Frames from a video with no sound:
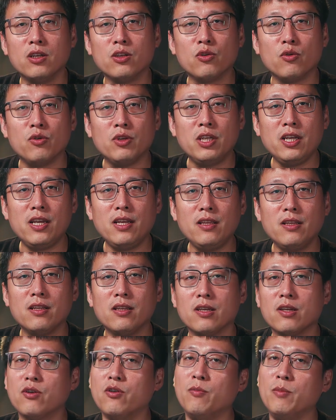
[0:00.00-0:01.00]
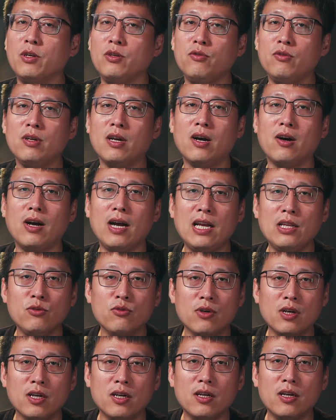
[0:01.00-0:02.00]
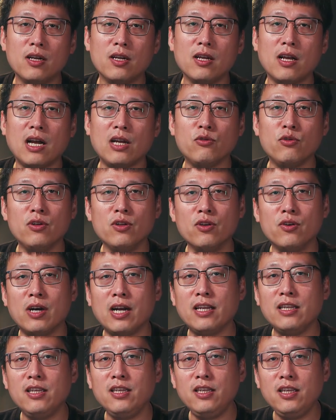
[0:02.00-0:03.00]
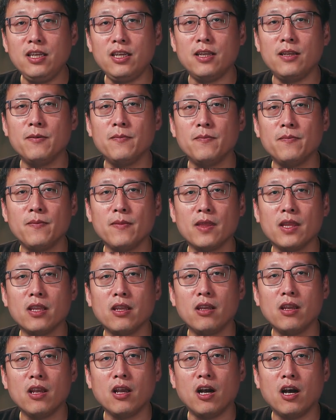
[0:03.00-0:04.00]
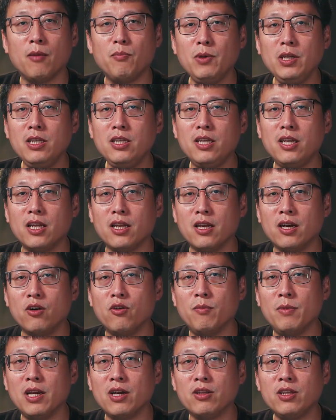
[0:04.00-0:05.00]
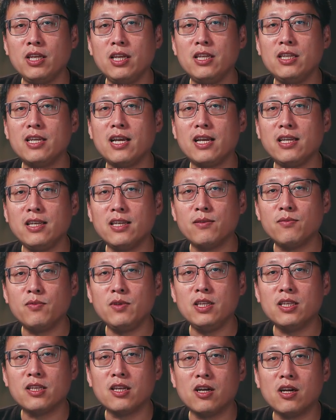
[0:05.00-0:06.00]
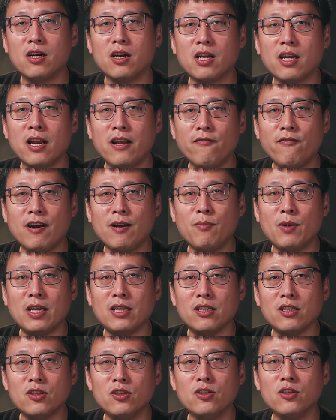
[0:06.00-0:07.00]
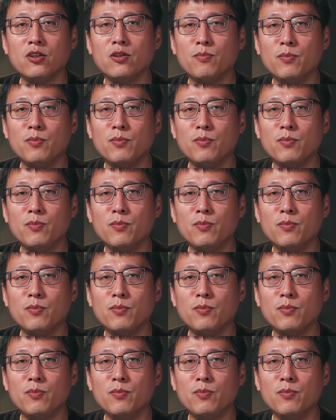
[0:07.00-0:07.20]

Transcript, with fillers: First, let's install Arduino IDE and add the ESP32 board support package.